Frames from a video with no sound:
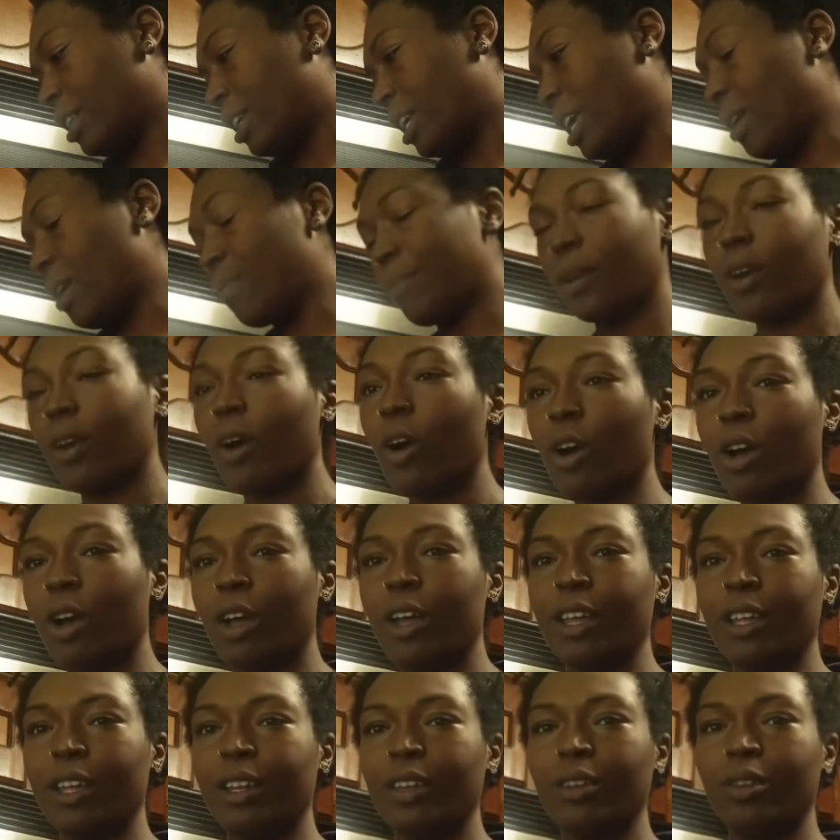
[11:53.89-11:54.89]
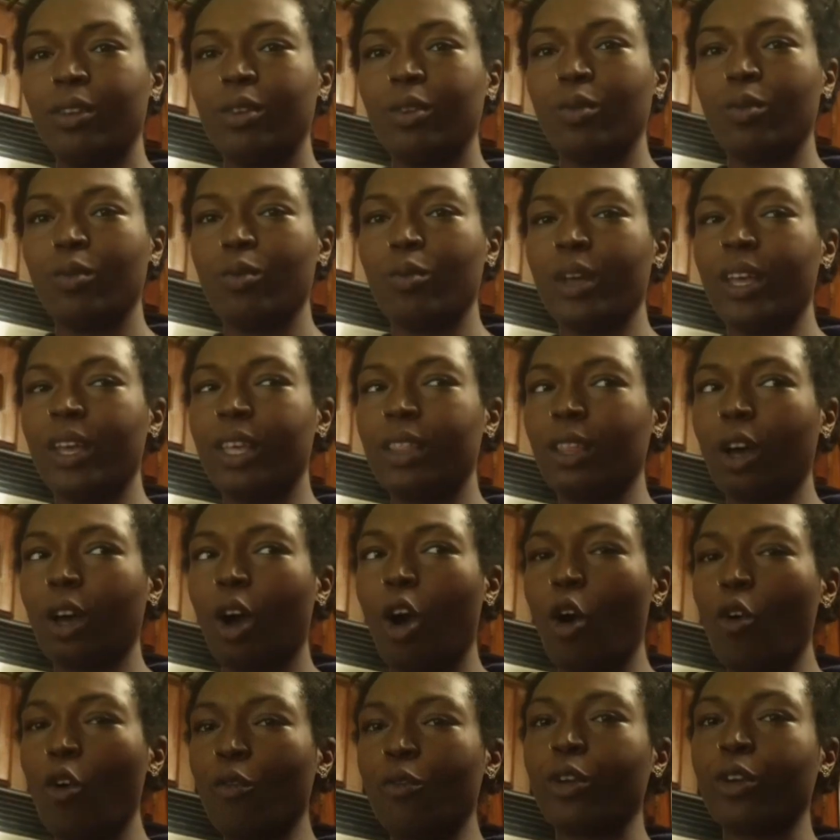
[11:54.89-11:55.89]
keeping on with
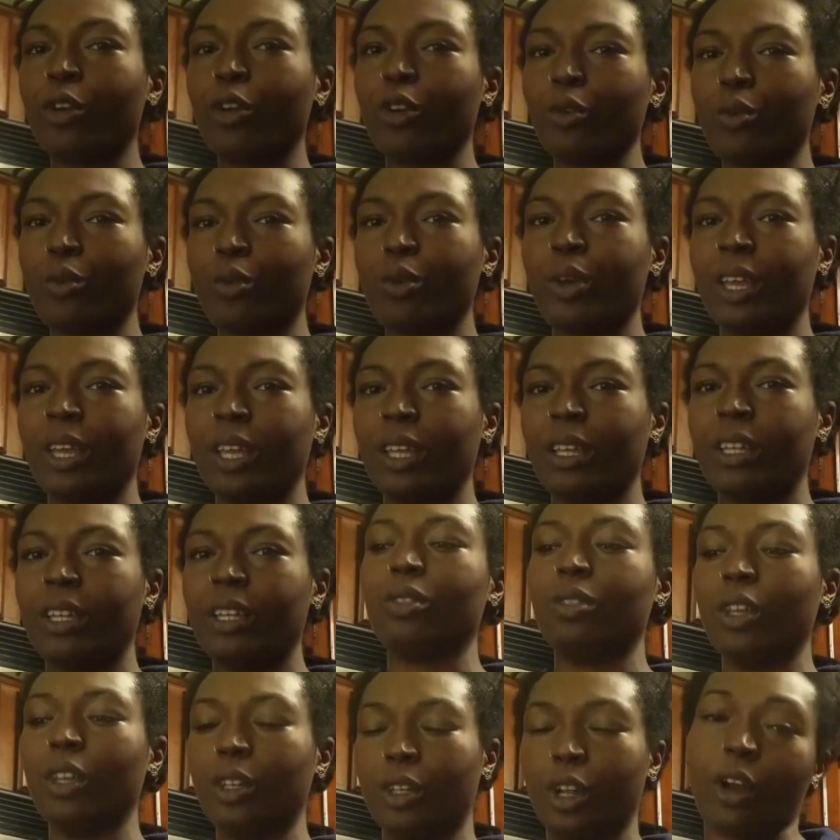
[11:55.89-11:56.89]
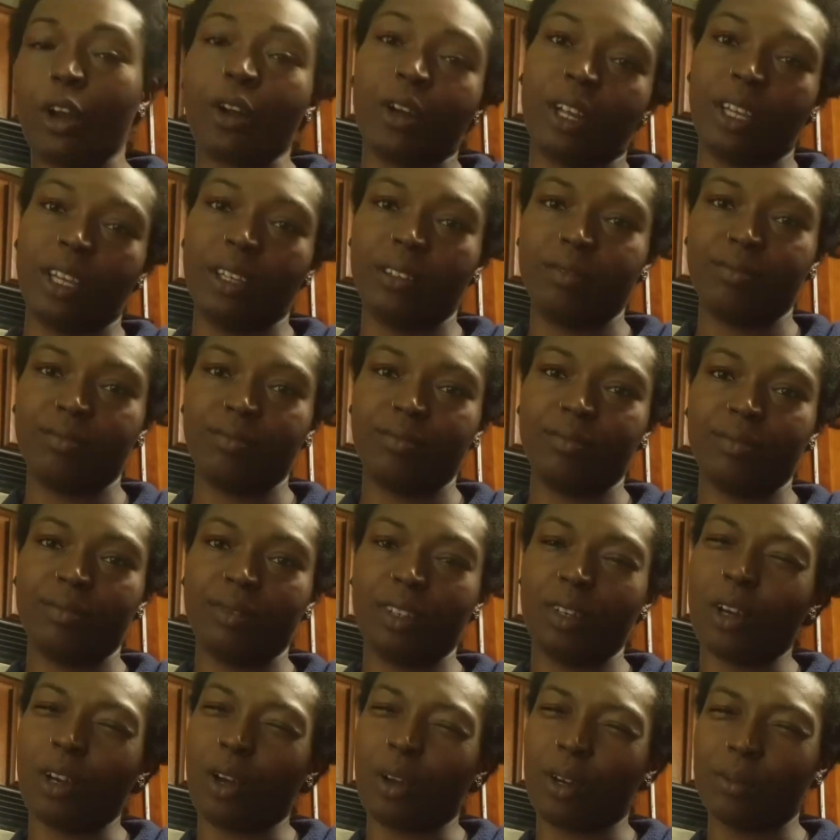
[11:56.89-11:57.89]
overdoing the dirty.
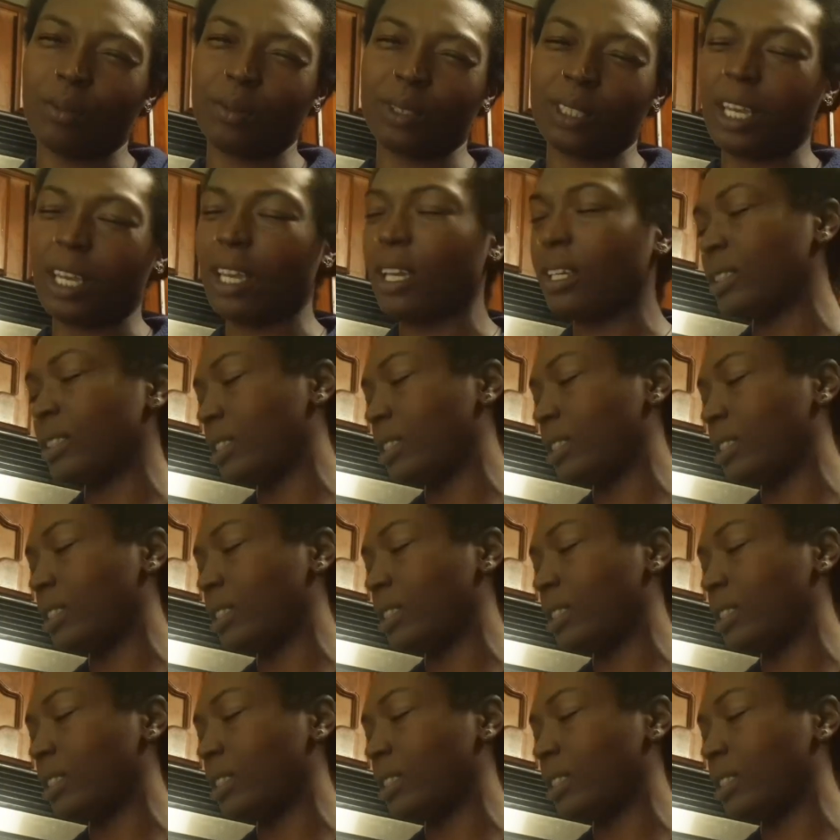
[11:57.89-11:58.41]
You know what I'm saying?